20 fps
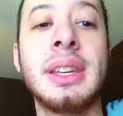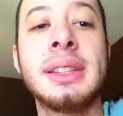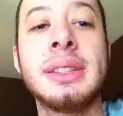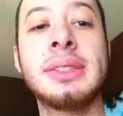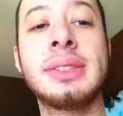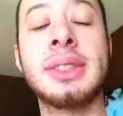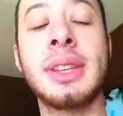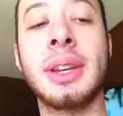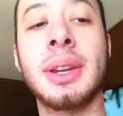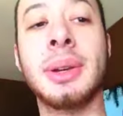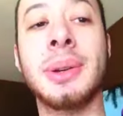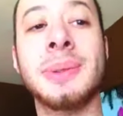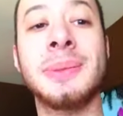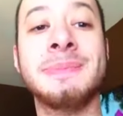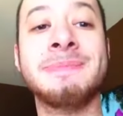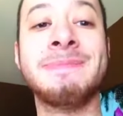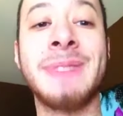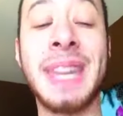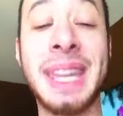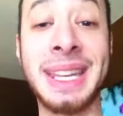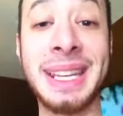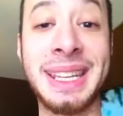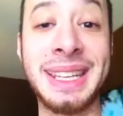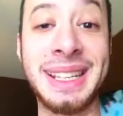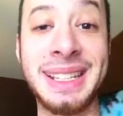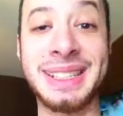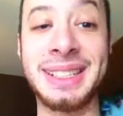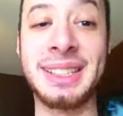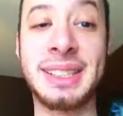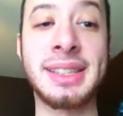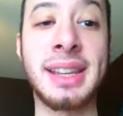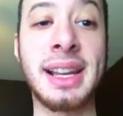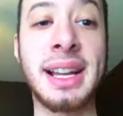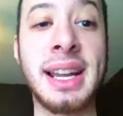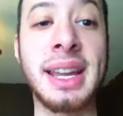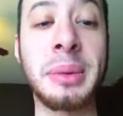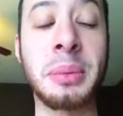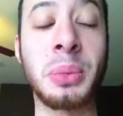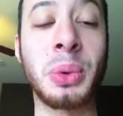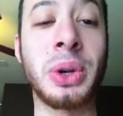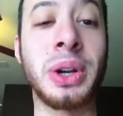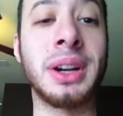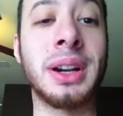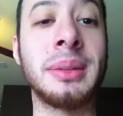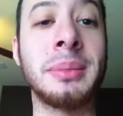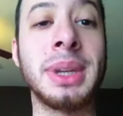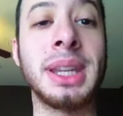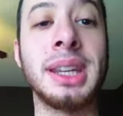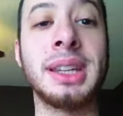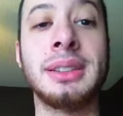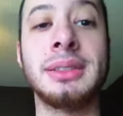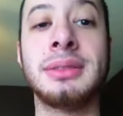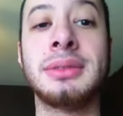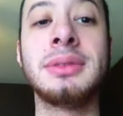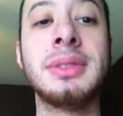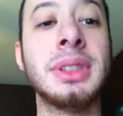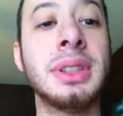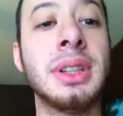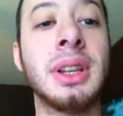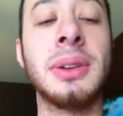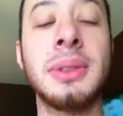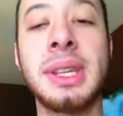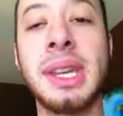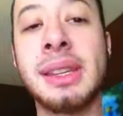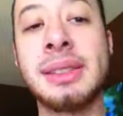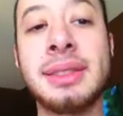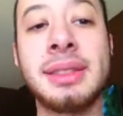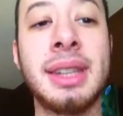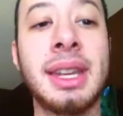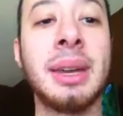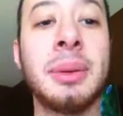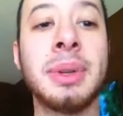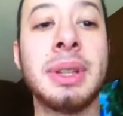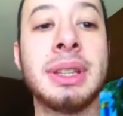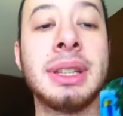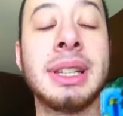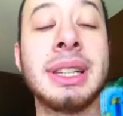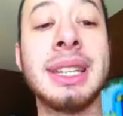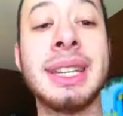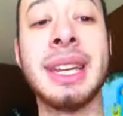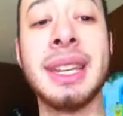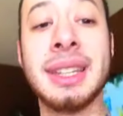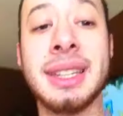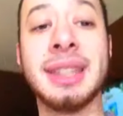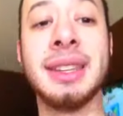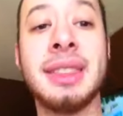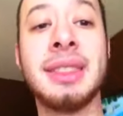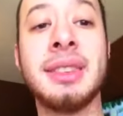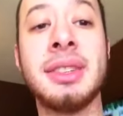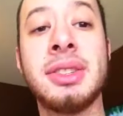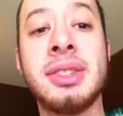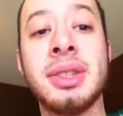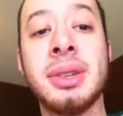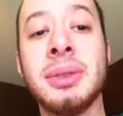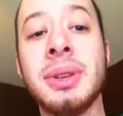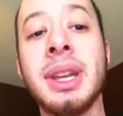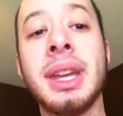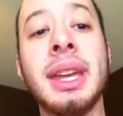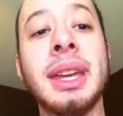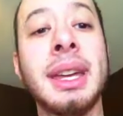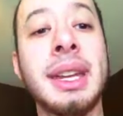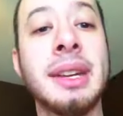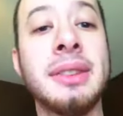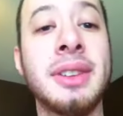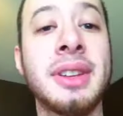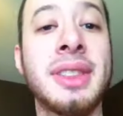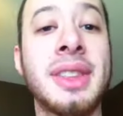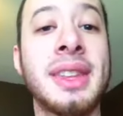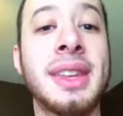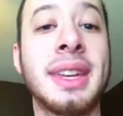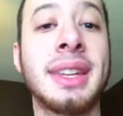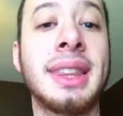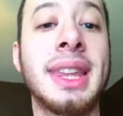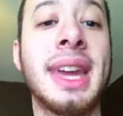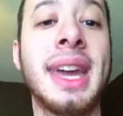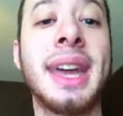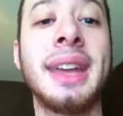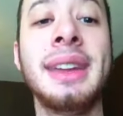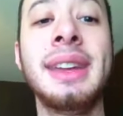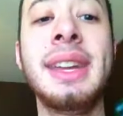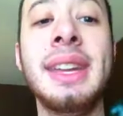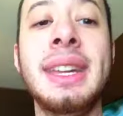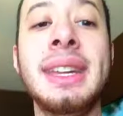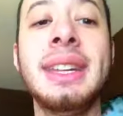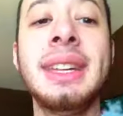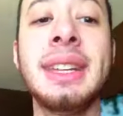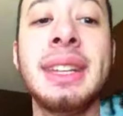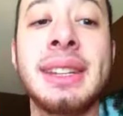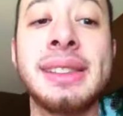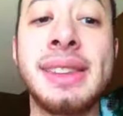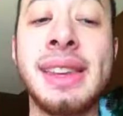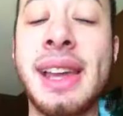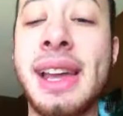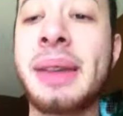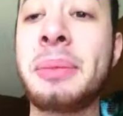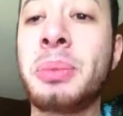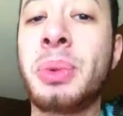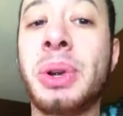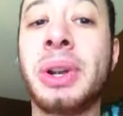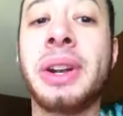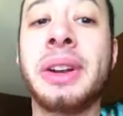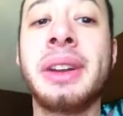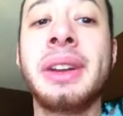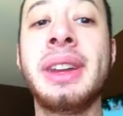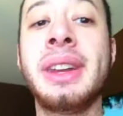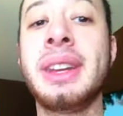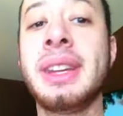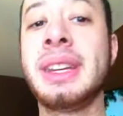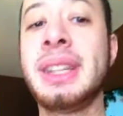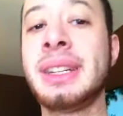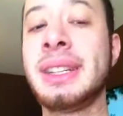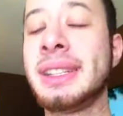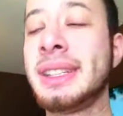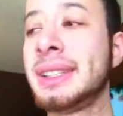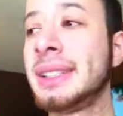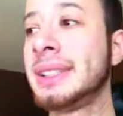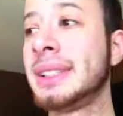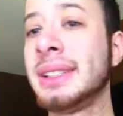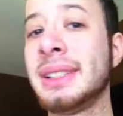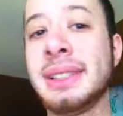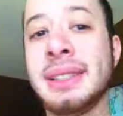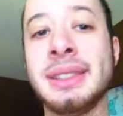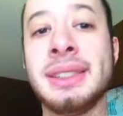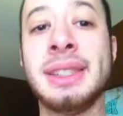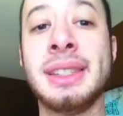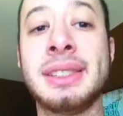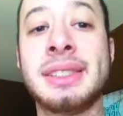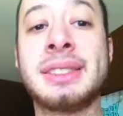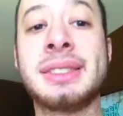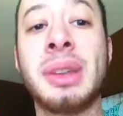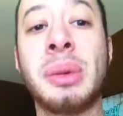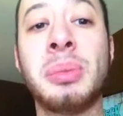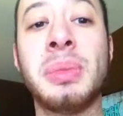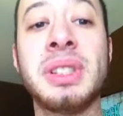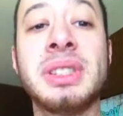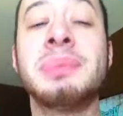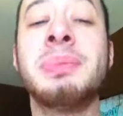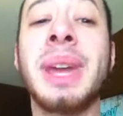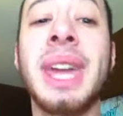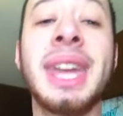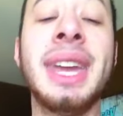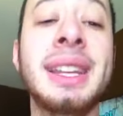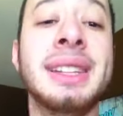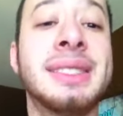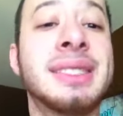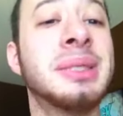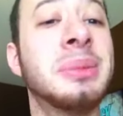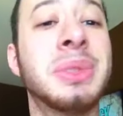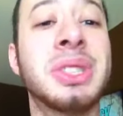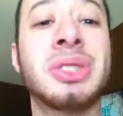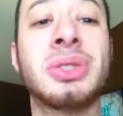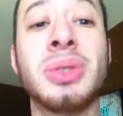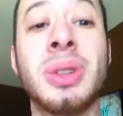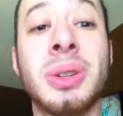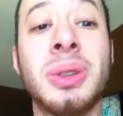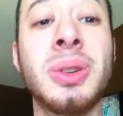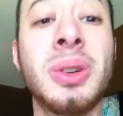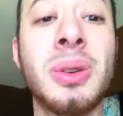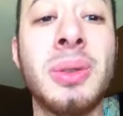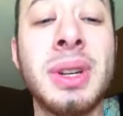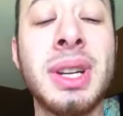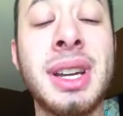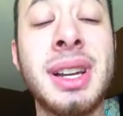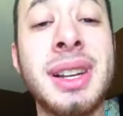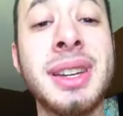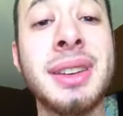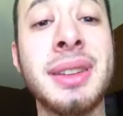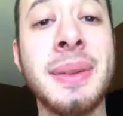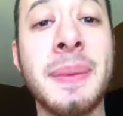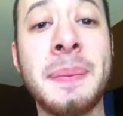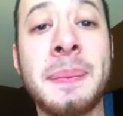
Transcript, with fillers: So, and, and in a time where, I mean, you know, yesterday with the Connecticut shooting and everything like that, in a time where there's so much pain, so much struggle going on,